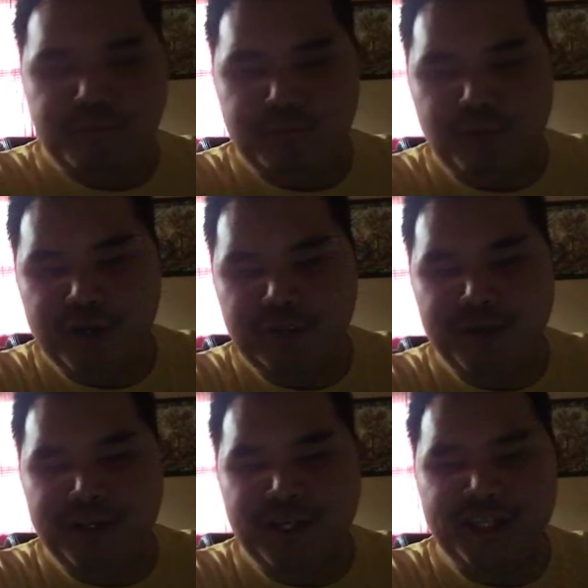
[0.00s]
one
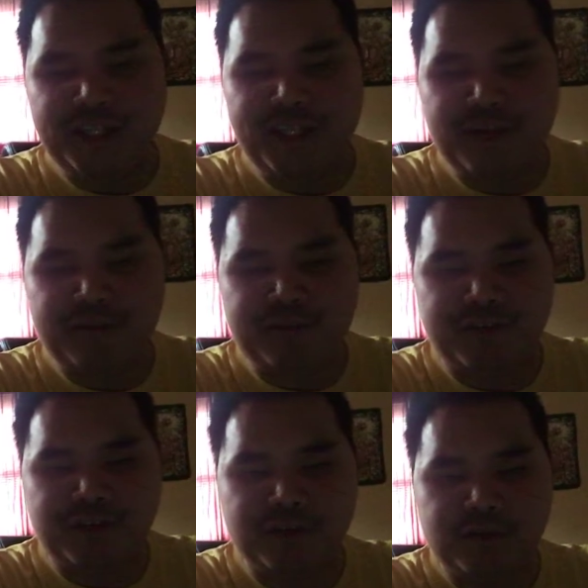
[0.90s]
button on the left
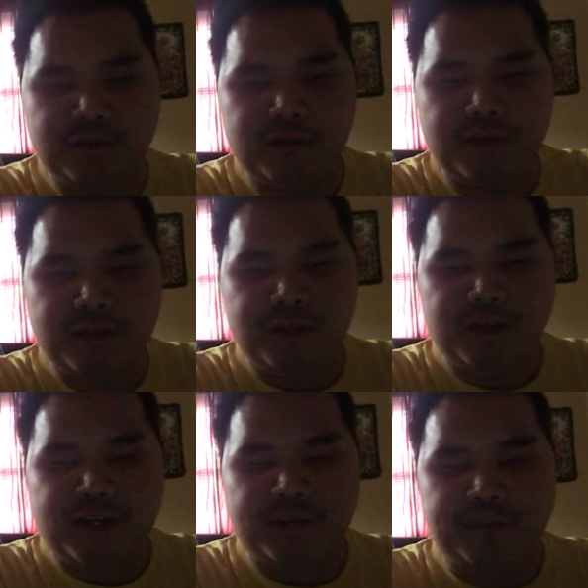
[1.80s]
here.
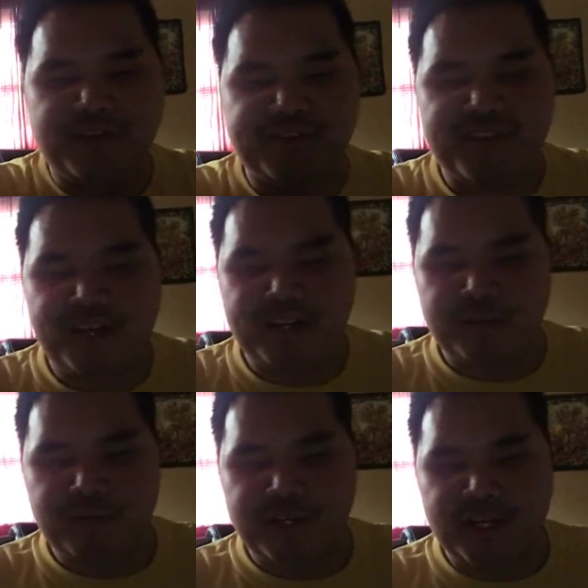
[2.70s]
I'll press that,
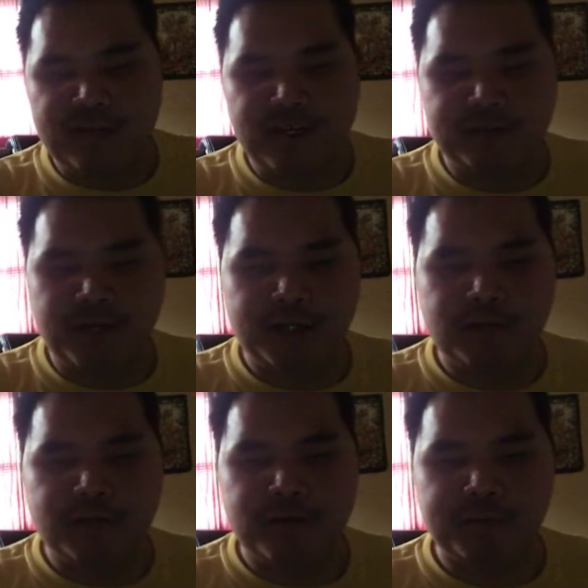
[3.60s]
and we now have
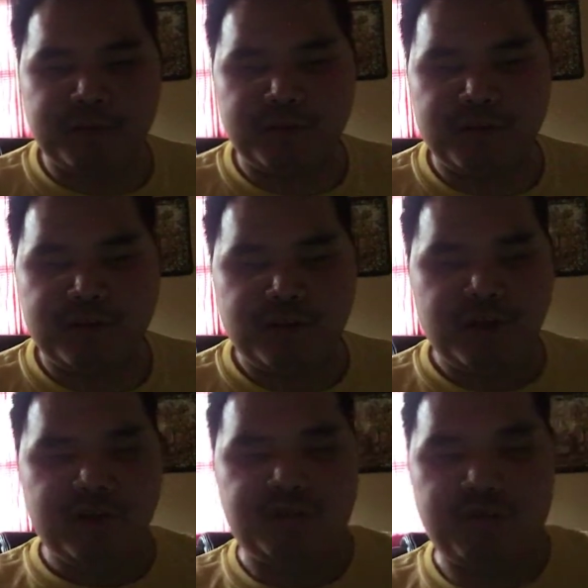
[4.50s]
auto accompaniment.
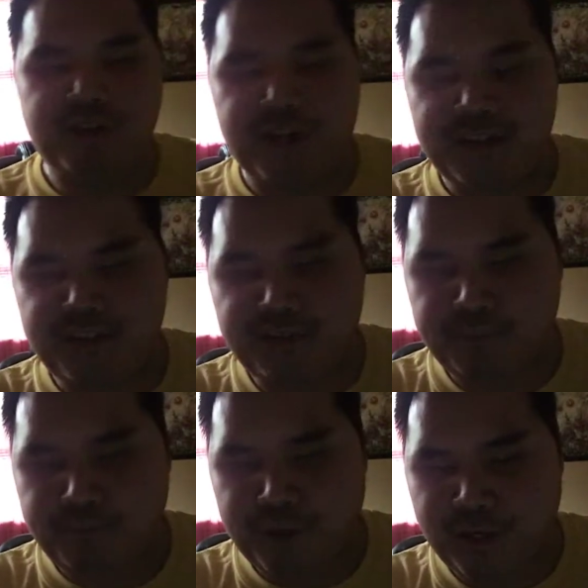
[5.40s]
So now this
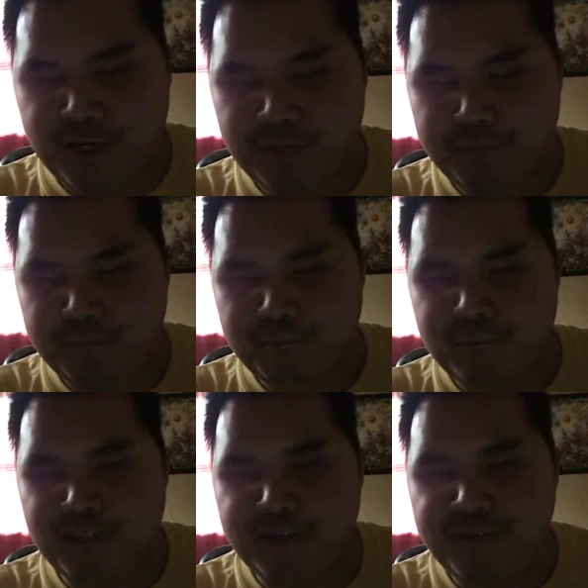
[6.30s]

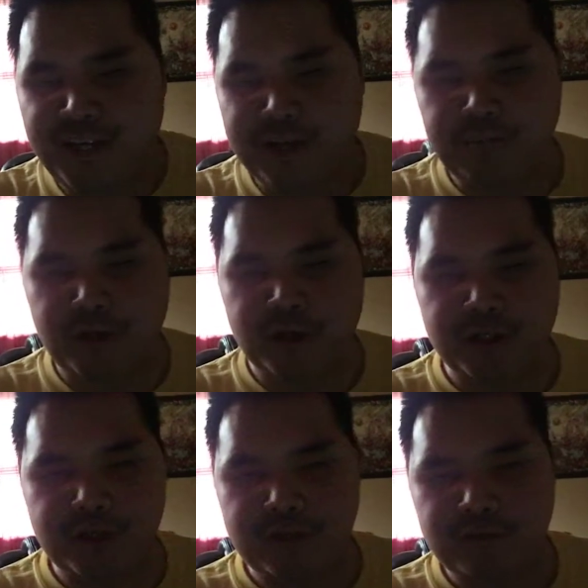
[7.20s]
left-hand part,
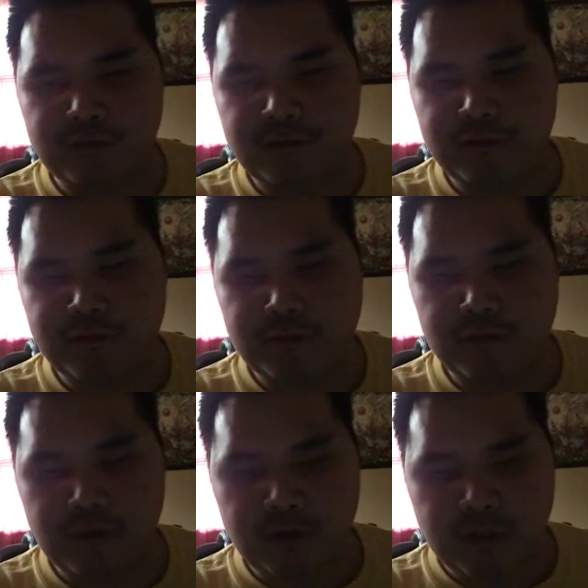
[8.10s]

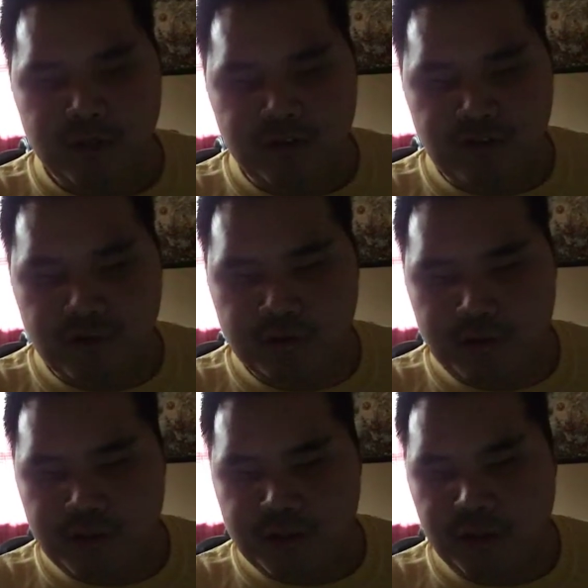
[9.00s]
so
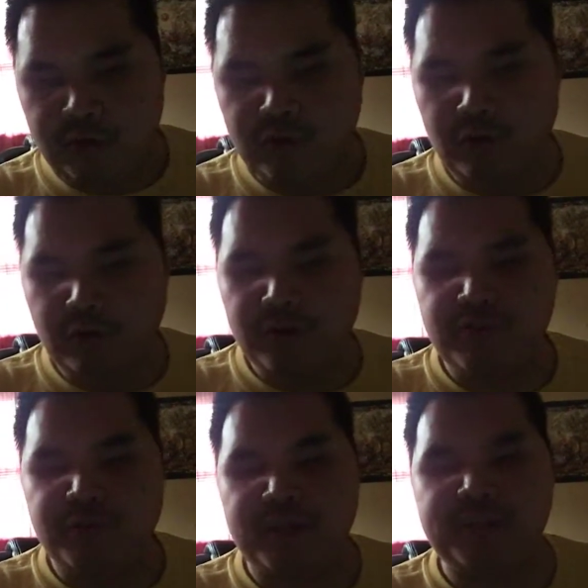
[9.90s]
there's
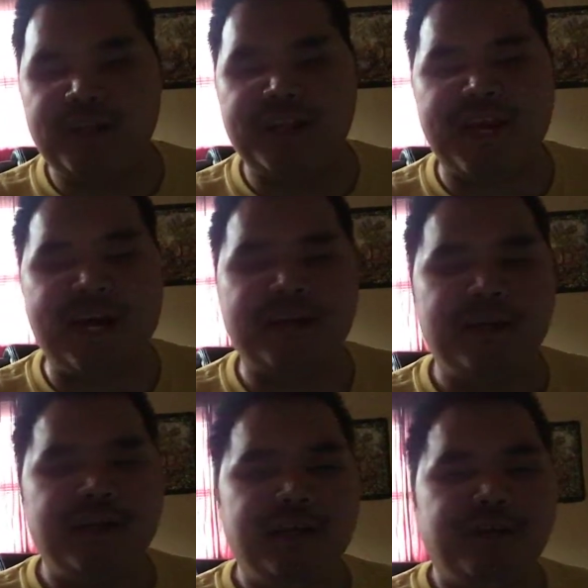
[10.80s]
chords when I play that,
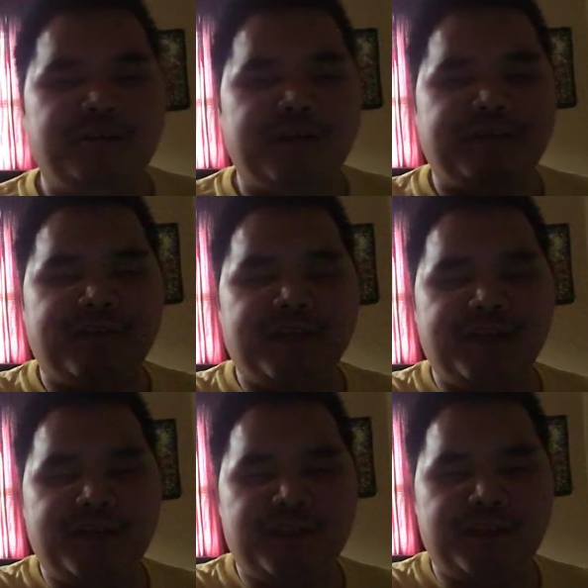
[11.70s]
but if I
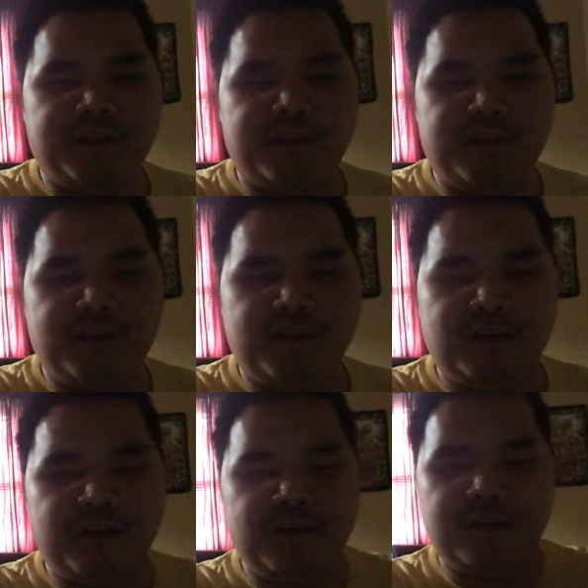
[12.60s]
hit
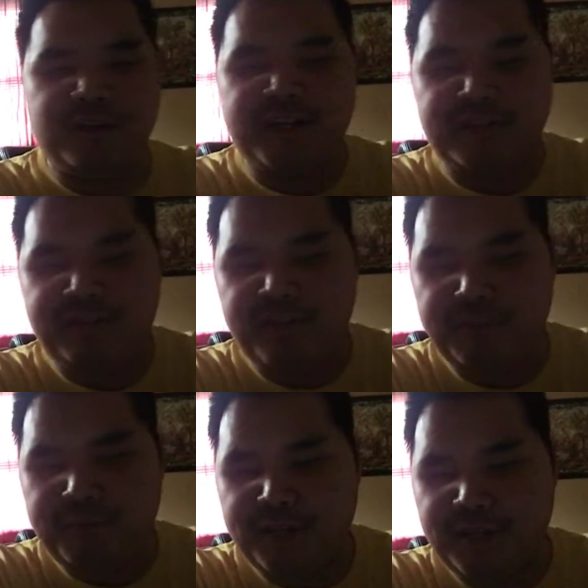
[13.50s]
the kind of
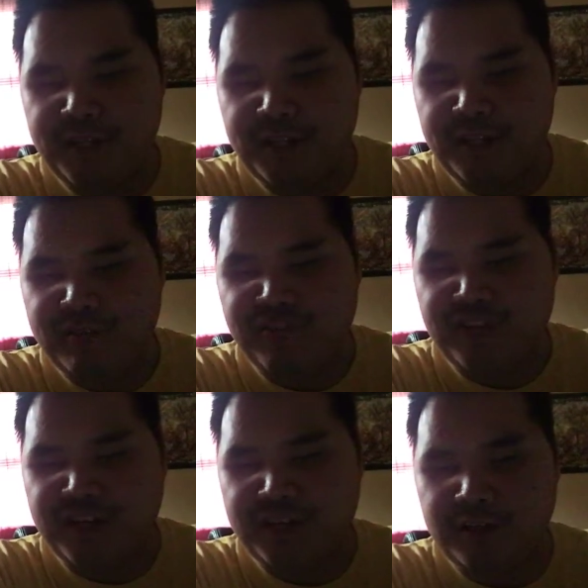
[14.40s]
fifth button on the left
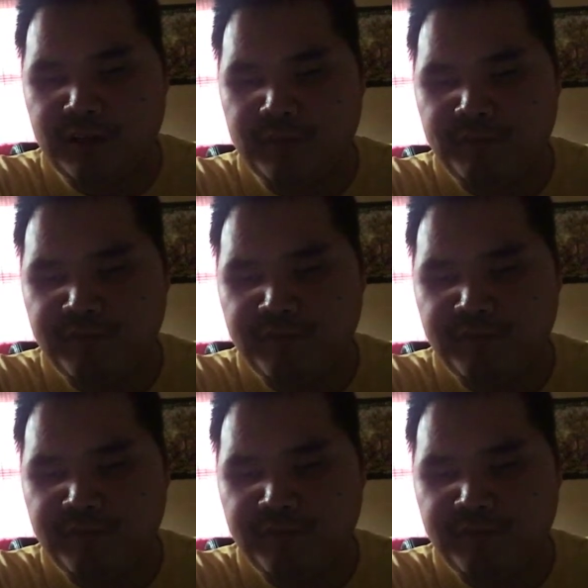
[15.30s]
side here,